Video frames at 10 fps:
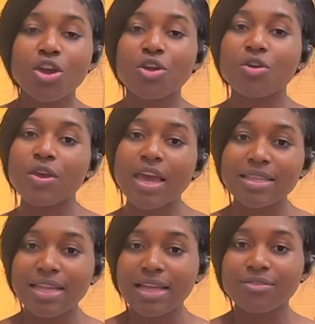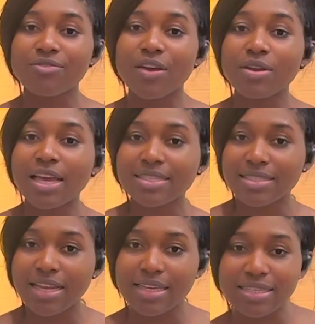Create that very
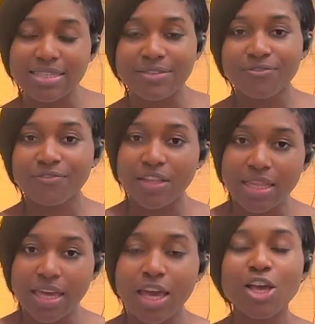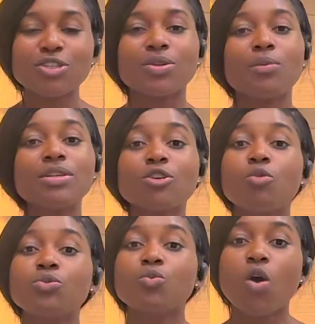aesthetic feeling so that when
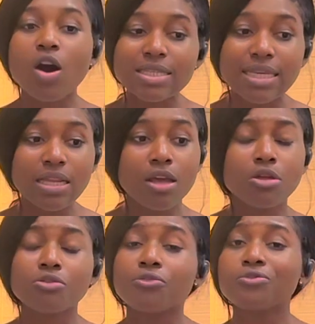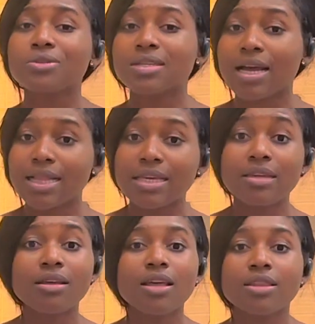someone walks in, the fruits are
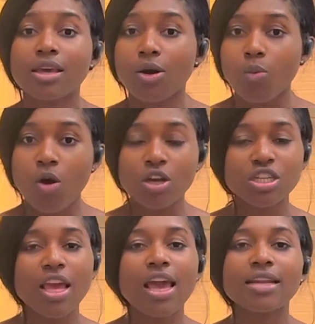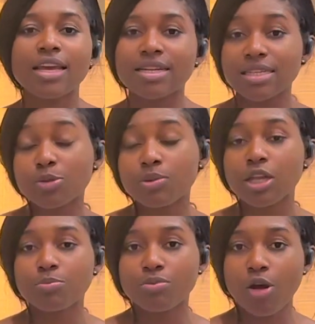clean, they are washed, and they are
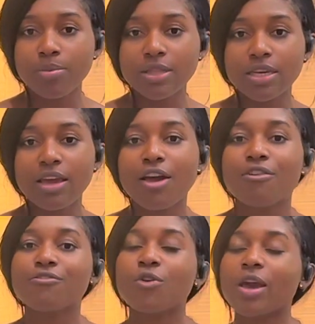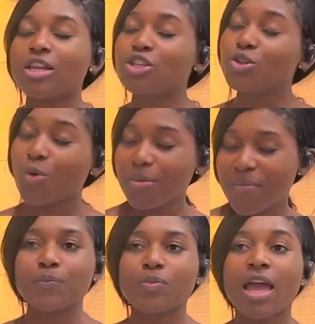displayed properly for enjoyment.